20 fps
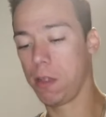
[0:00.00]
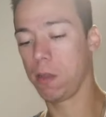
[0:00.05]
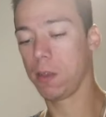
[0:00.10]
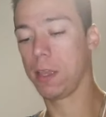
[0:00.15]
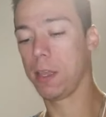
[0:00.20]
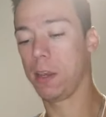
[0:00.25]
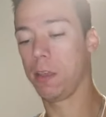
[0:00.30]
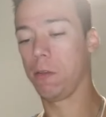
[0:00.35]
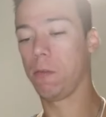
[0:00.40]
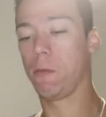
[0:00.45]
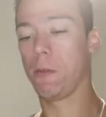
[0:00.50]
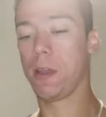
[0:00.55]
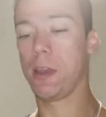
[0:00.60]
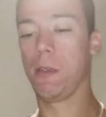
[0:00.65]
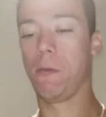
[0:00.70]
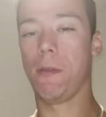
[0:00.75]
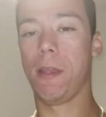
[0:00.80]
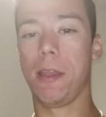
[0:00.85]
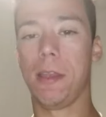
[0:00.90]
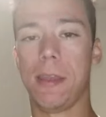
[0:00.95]
Getting ready
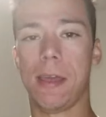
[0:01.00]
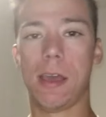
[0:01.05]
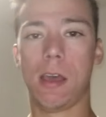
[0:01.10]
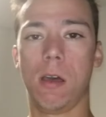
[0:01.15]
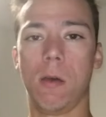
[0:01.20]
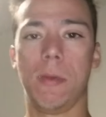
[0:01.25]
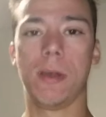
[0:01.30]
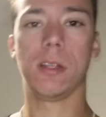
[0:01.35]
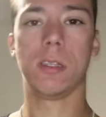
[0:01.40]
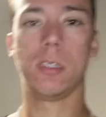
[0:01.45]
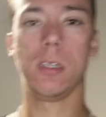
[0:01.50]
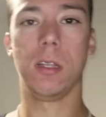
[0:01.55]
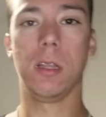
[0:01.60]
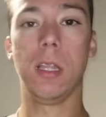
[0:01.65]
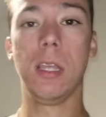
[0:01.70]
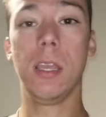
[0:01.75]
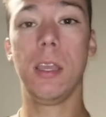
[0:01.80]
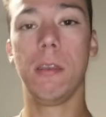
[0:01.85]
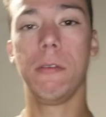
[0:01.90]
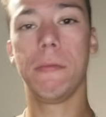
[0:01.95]
right now, about to
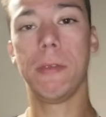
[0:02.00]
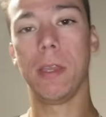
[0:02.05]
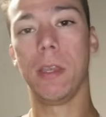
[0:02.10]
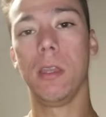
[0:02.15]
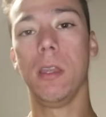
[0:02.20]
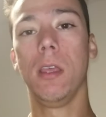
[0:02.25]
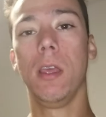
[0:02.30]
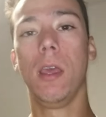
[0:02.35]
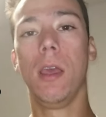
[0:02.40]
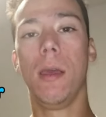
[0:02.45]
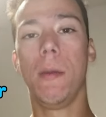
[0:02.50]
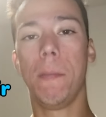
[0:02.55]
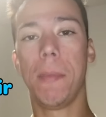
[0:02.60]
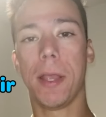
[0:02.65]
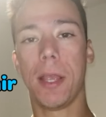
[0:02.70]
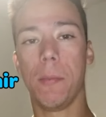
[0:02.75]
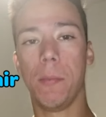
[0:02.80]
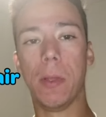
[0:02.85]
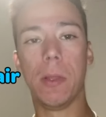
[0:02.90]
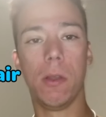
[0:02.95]
leave and pick
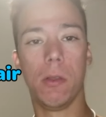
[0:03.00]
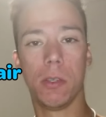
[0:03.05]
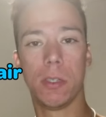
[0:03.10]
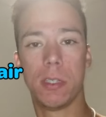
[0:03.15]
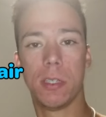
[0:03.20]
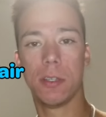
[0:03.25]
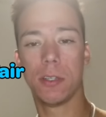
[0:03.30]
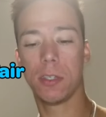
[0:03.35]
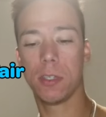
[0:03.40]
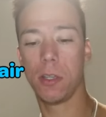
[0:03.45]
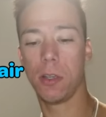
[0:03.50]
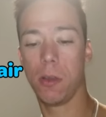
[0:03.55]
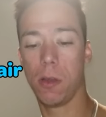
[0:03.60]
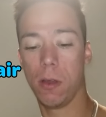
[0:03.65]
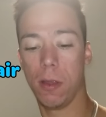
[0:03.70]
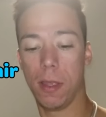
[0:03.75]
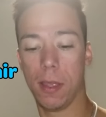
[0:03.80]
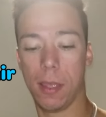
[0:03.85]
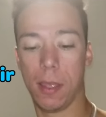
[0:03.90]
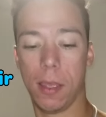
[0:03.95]
up my little sister.